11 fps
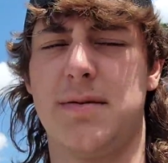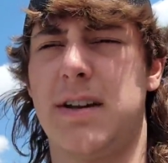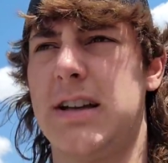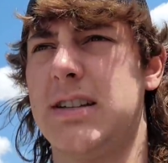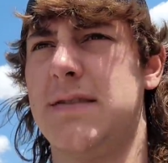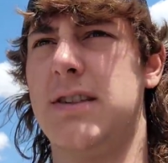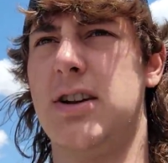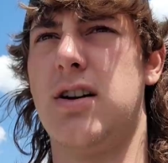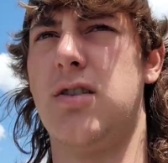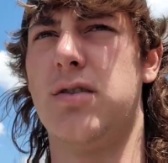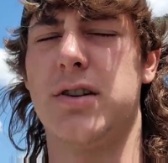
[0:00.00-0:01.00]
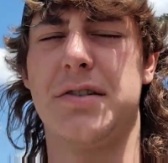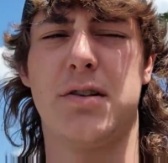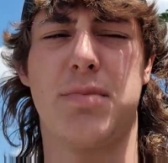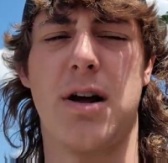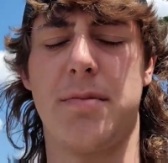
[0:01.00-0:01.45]
because if you don't,
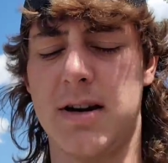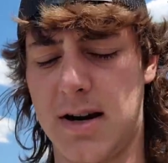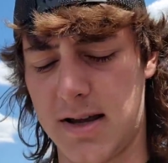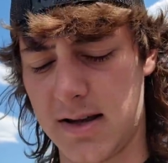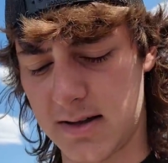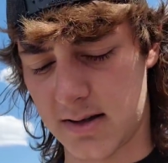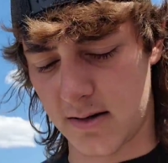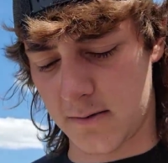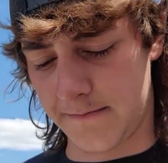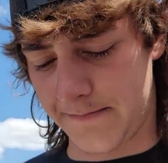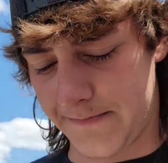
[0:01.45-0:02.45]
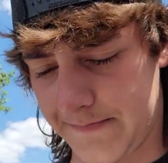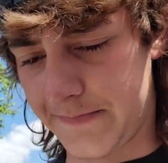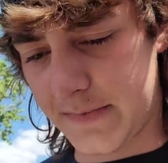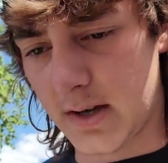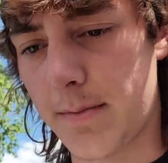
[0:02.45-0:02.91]
you're probably an idiot. So,
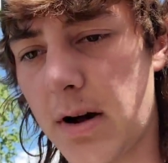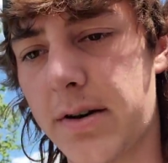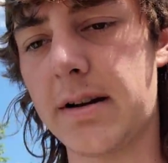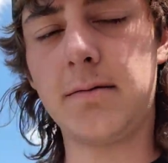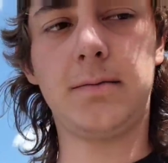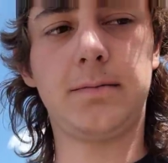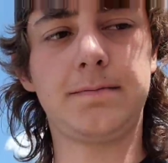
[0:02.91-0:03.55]
come on now.